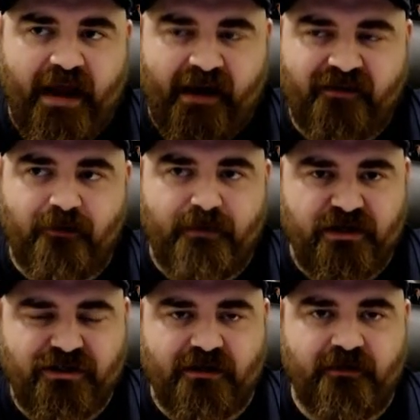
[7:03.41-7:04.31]

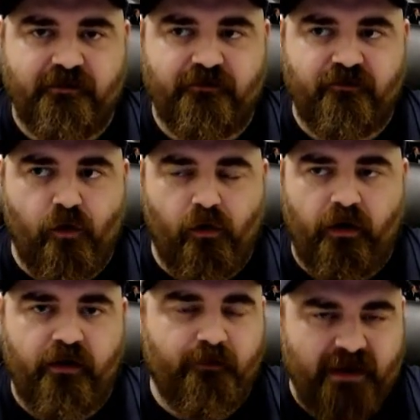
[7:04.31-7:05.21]
exhibition
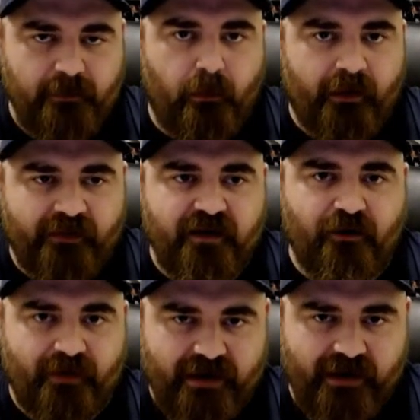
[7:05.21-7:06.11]
for the people in the
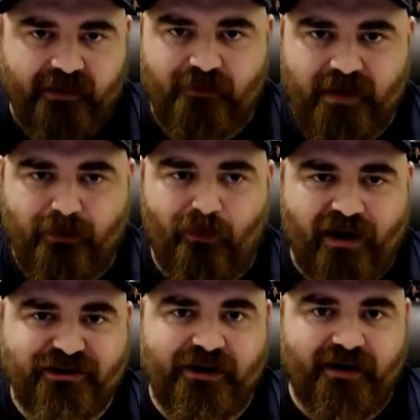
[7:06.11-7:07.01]
arena and the people
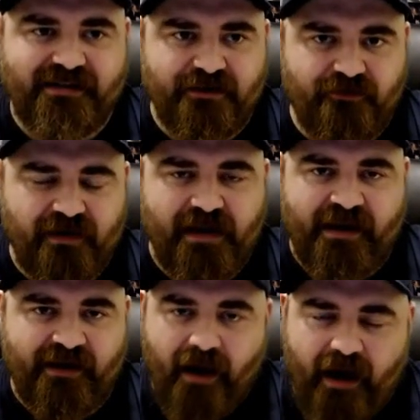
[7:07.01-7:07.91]
watching on TV,
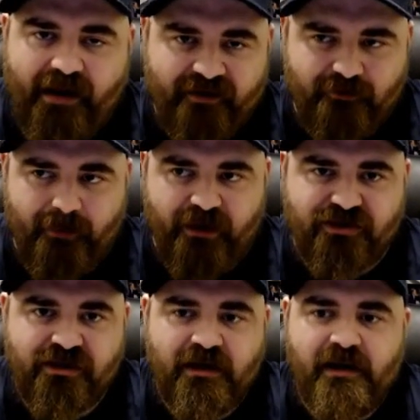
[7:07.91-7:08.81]
and not as much